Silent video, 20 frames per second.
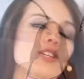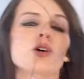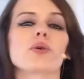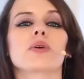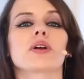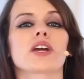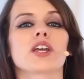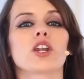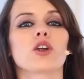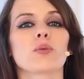So
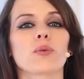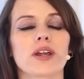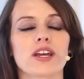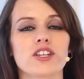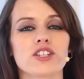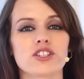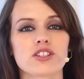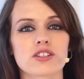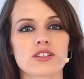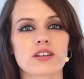we're gonna
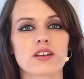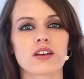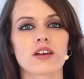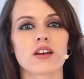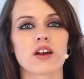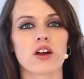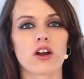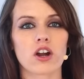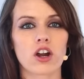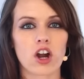raise
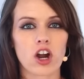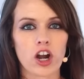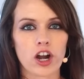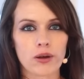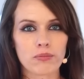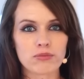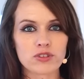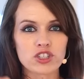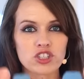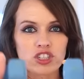our
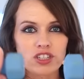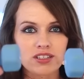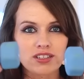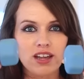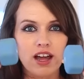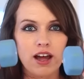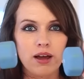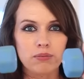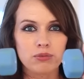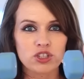arms just
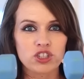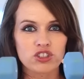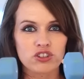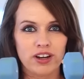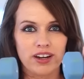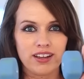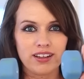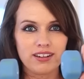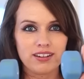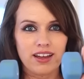up
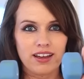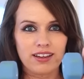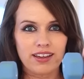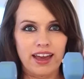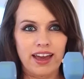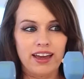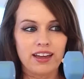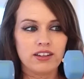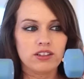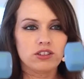straight.
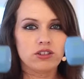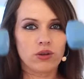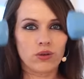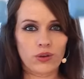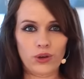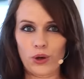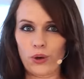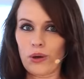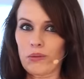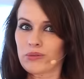Again,
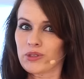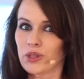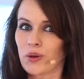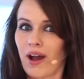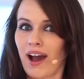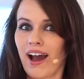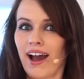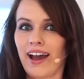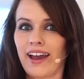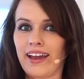don't go up too
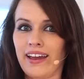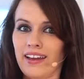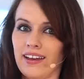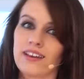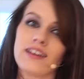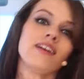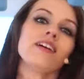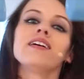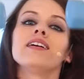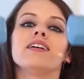high.
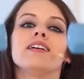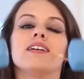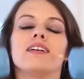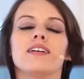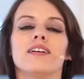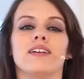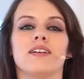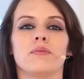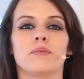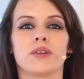
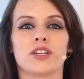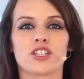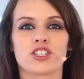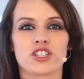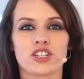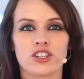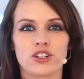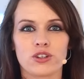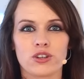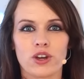Make
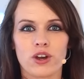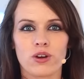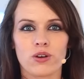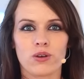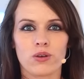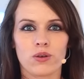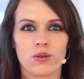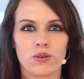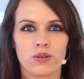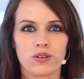sure you
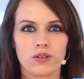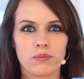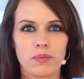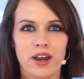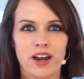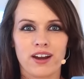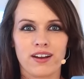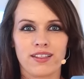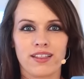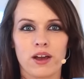go
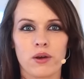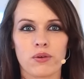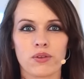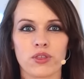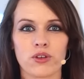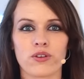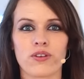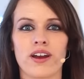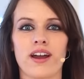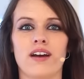parallel with
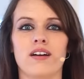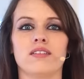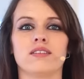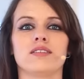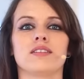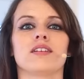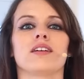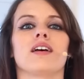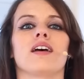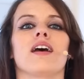the
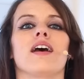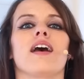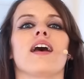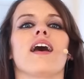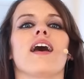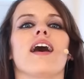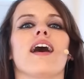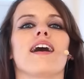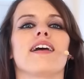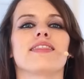ground
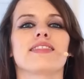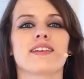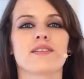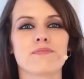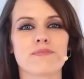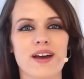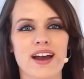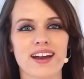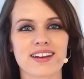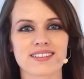and
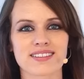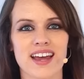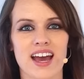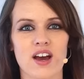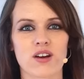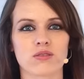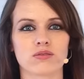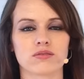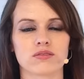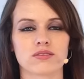then back
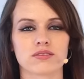down.